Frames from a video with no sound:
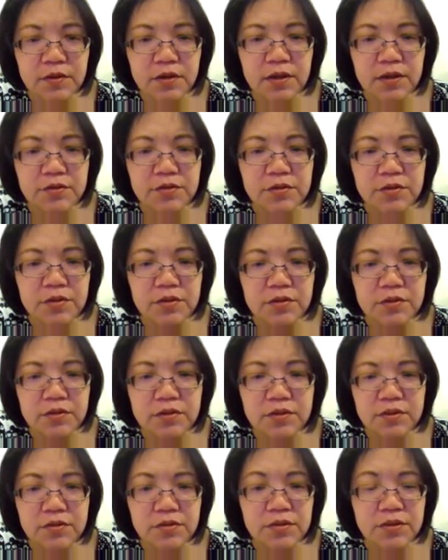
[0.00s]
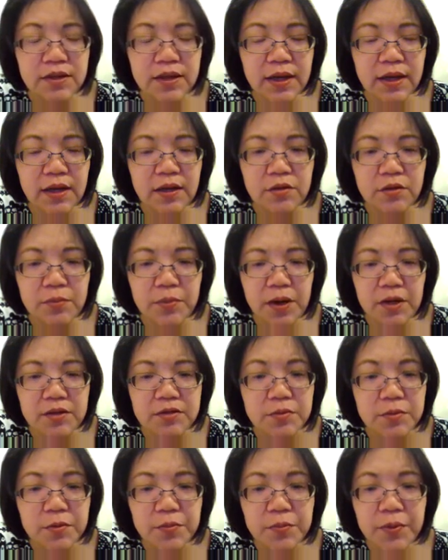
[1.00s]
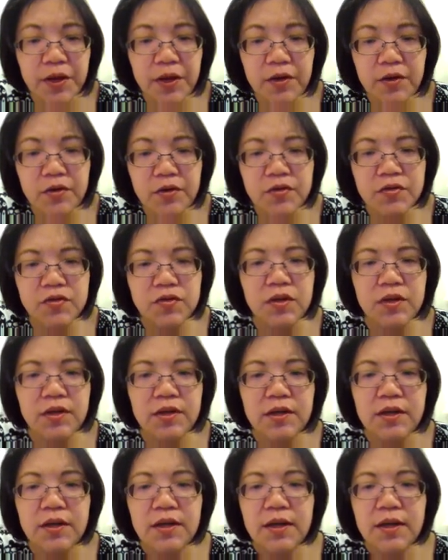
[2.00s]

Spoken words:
Okay, so this is again all possible pairs.